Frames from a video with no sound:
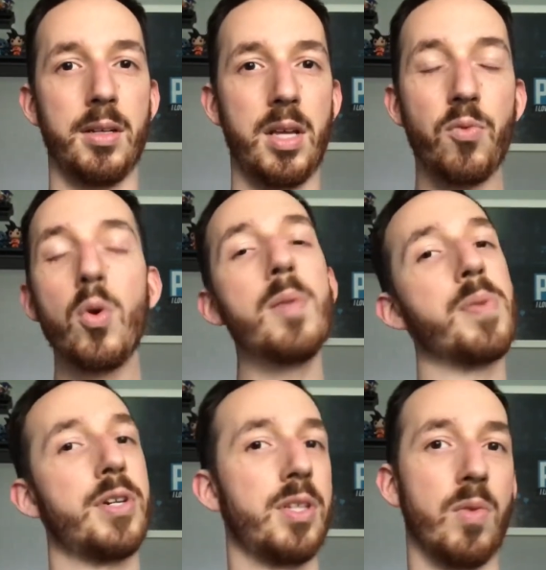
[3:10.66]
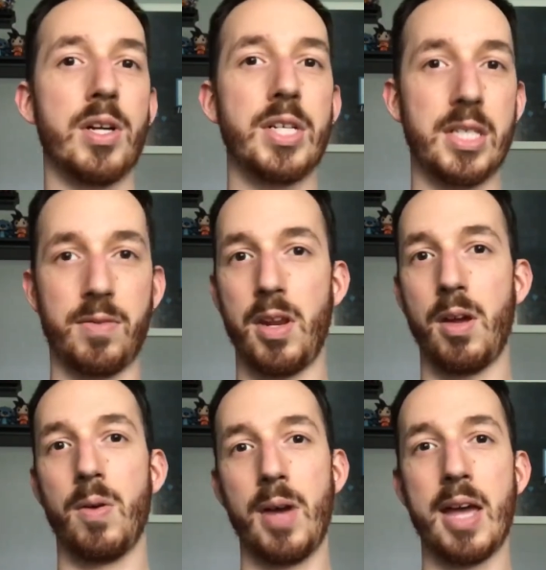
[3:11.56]
if one person watches this
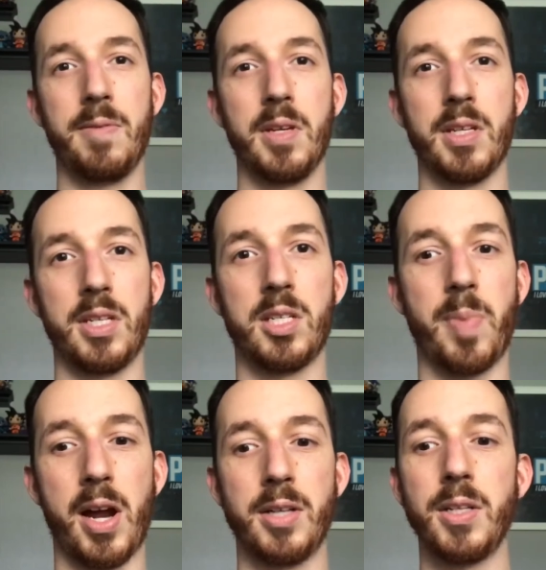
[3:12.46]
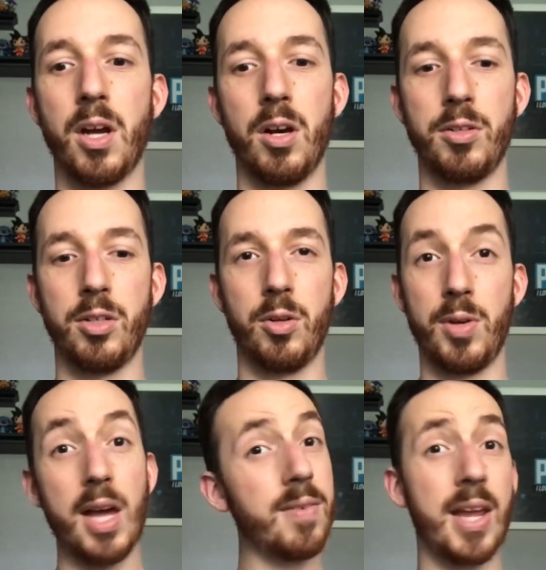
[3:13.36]
video and feels inspired to go do,
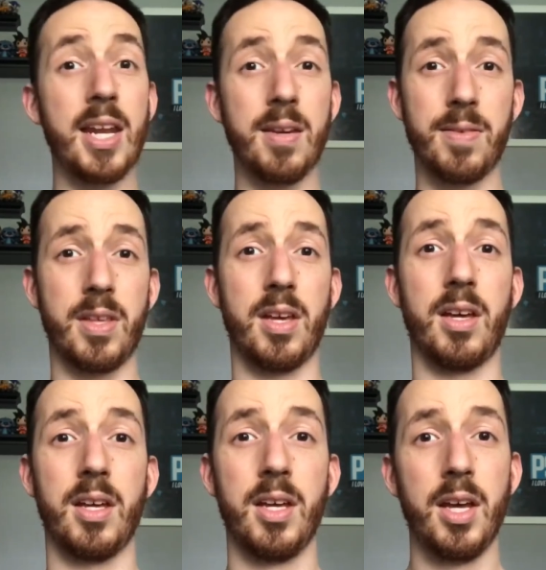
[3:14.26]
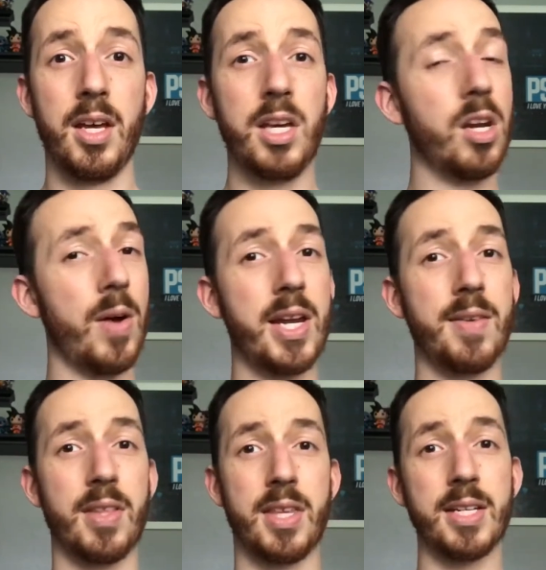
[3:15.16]
not even any of the
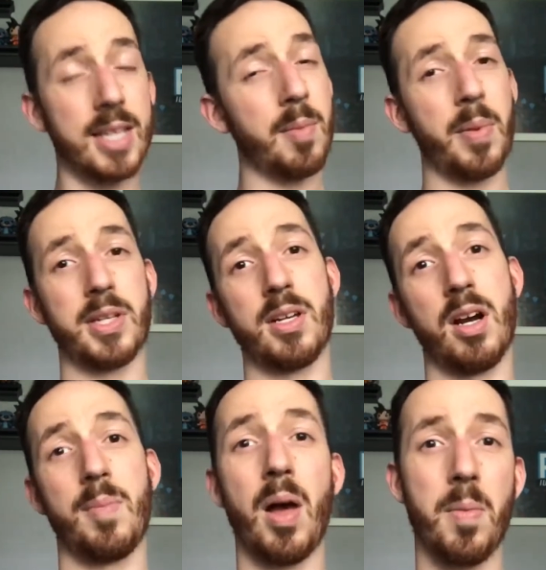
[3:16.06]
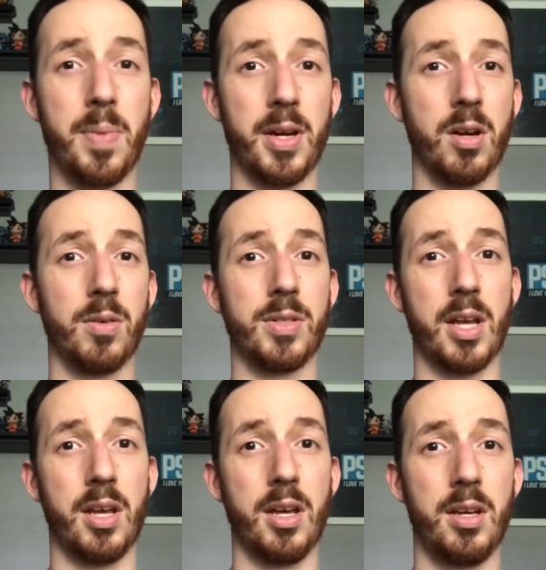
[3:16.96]
things that I'm about to talk about, but
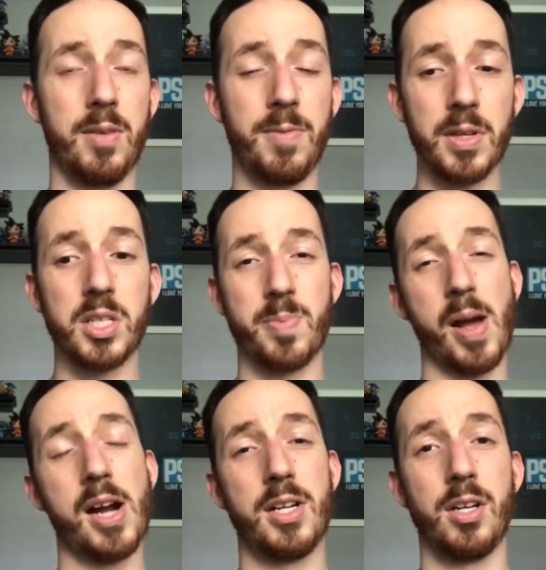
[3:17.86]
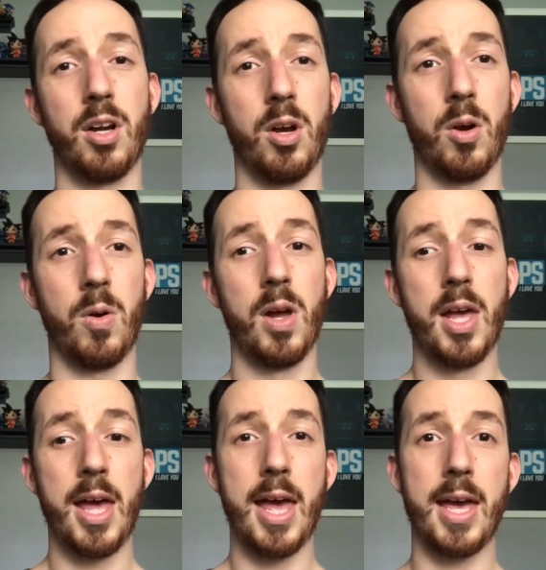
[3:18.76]
it feels inspired to go
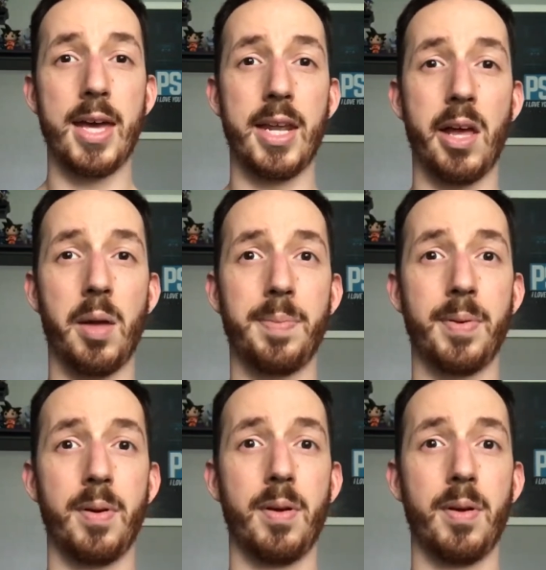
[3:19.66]
and help